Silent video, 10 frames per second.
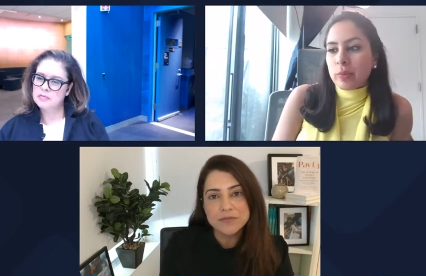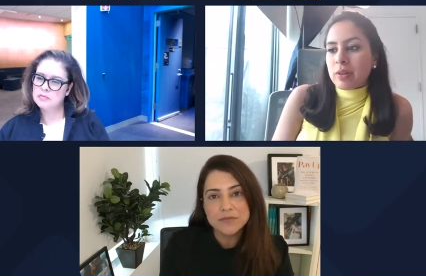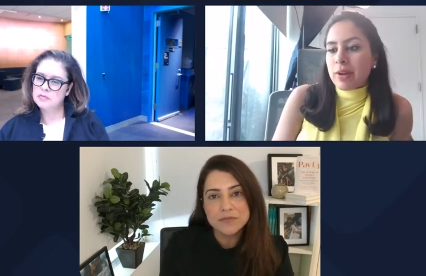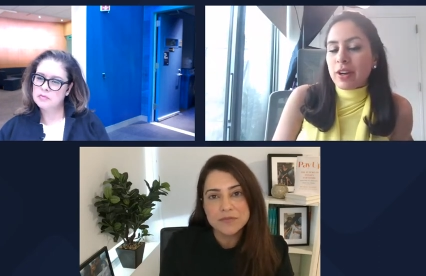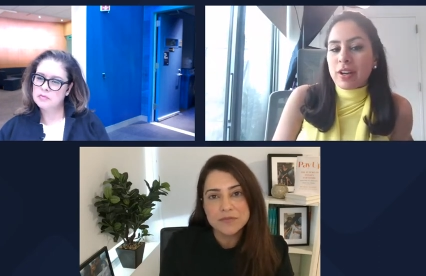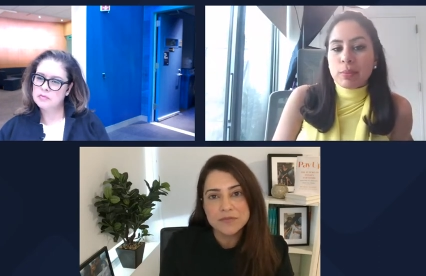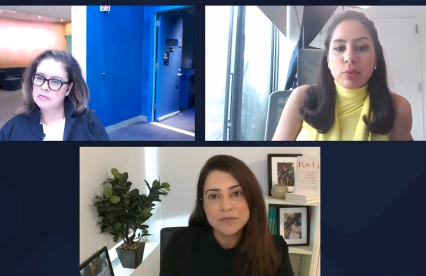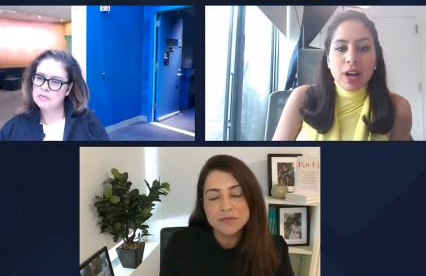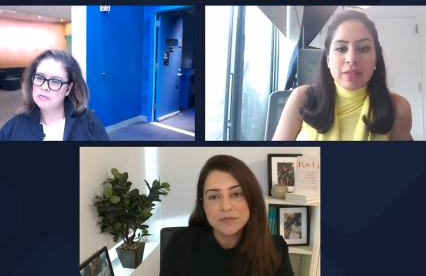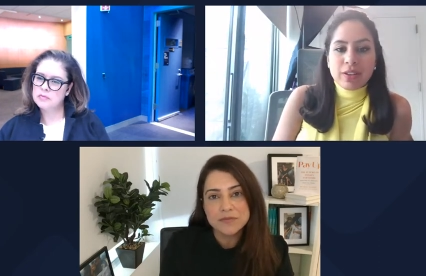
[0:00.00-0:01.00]
Speaker 1: America,
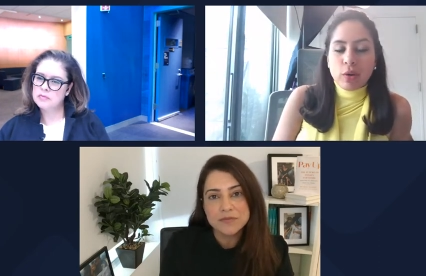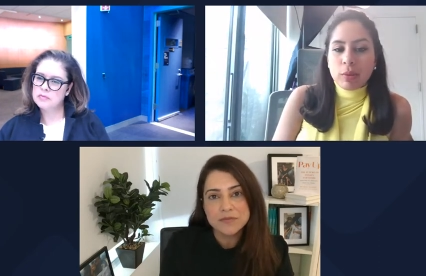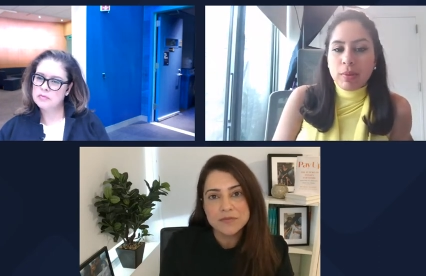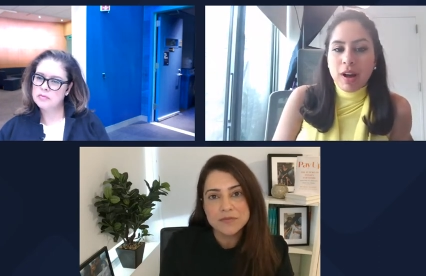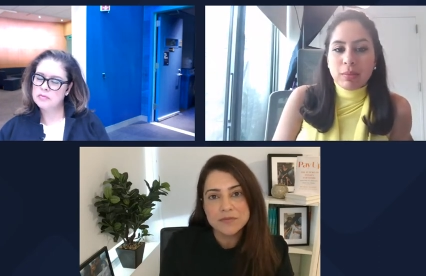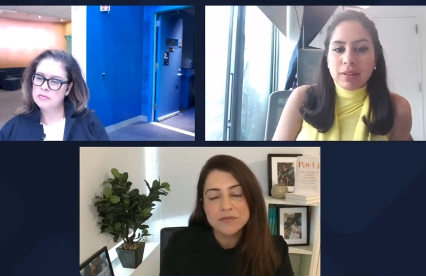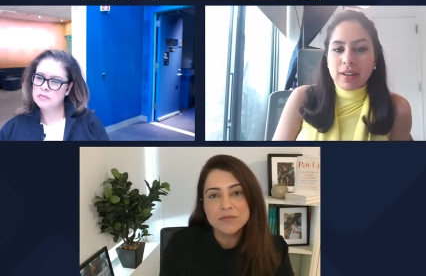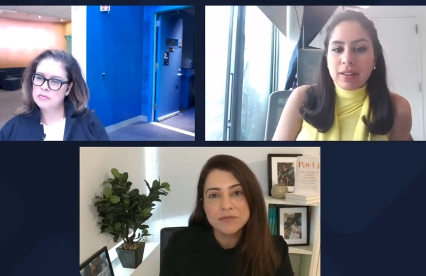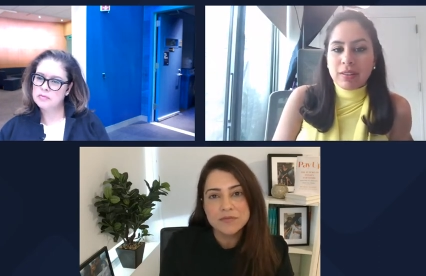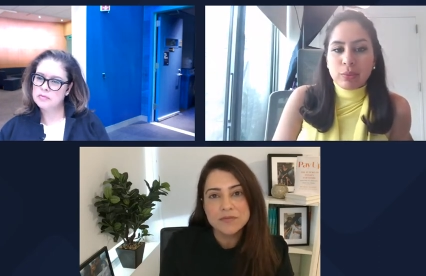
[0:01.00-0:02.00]
private or
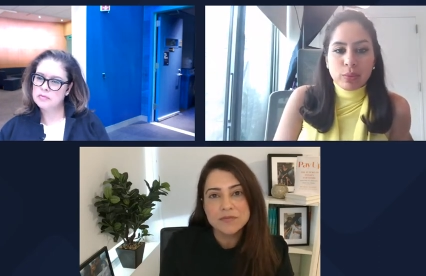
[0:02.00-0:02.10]
public,